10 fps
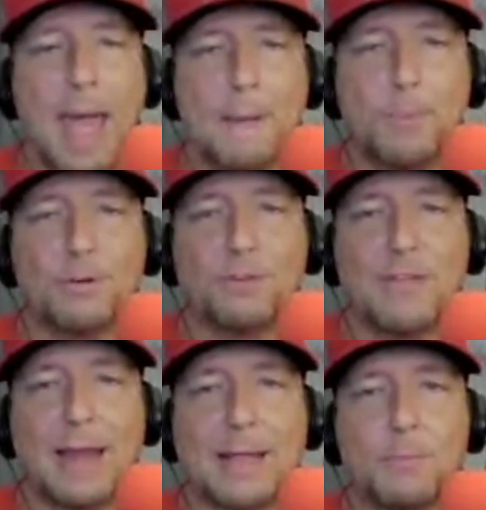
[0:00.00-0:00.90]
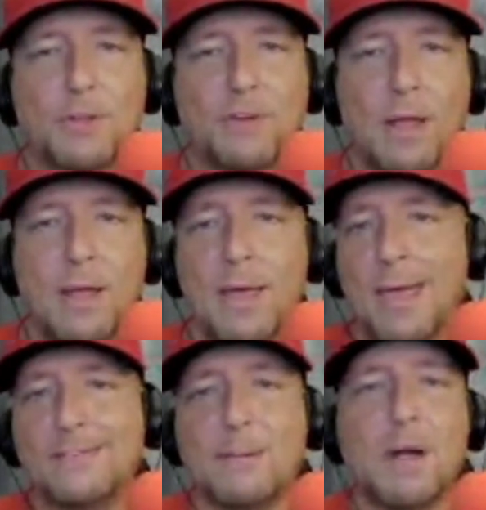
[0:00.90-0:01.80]
at Busch Stadium, which
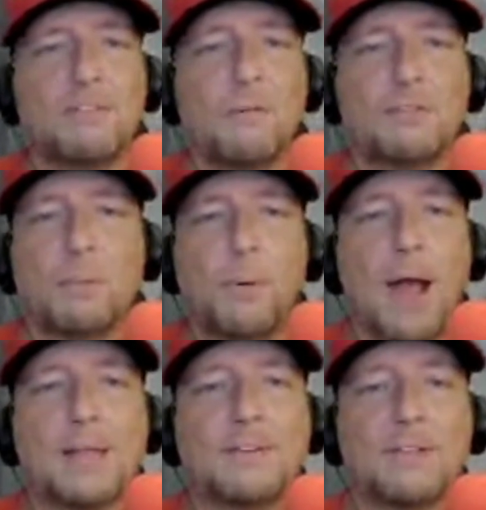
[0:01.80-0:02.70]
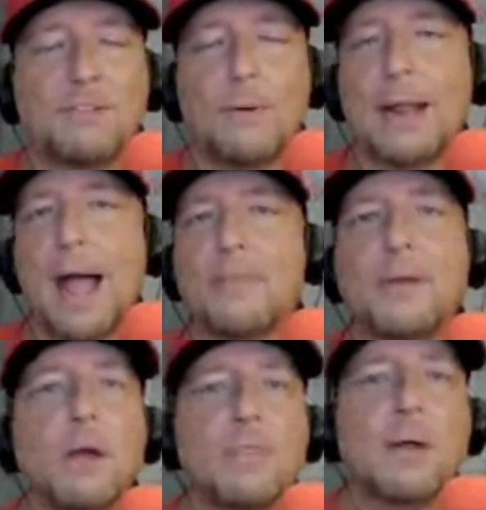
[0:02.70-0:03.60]
isn't much of a surprise considering how
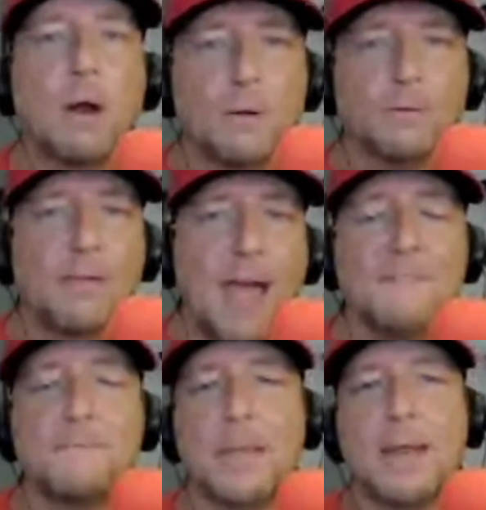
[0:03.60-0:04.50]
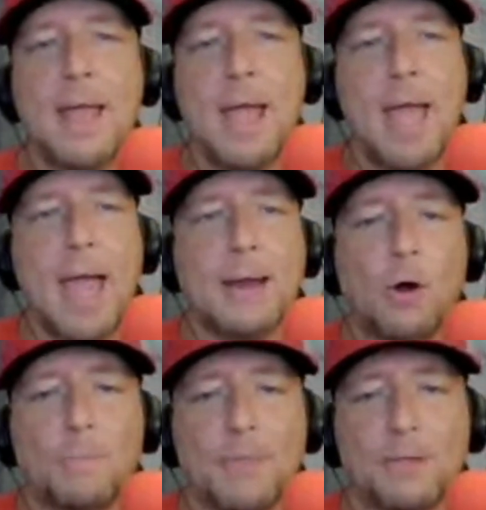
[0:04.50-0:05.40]
good the Cardinals have been at
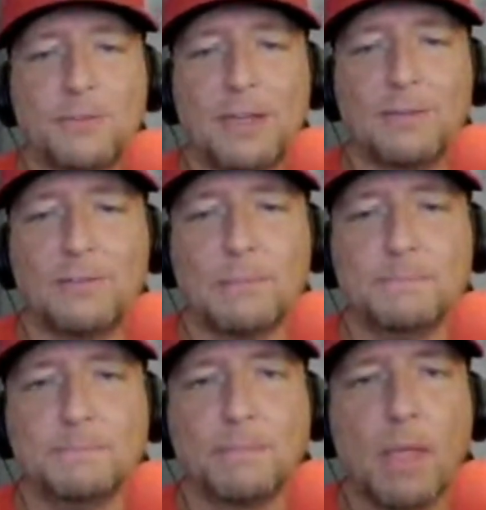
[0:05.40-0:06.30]
home this season.